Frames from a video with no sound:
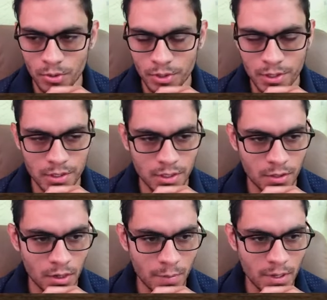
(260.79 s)
this is
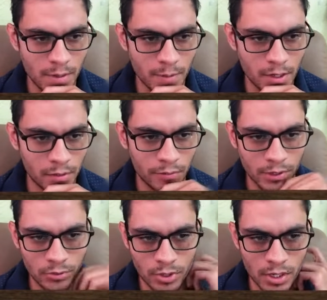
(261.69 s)
gonna be a bit of a
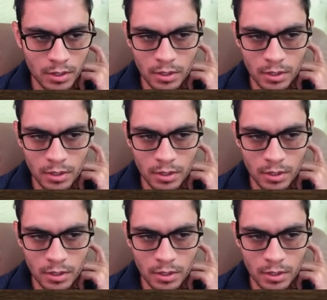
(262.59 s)
trade.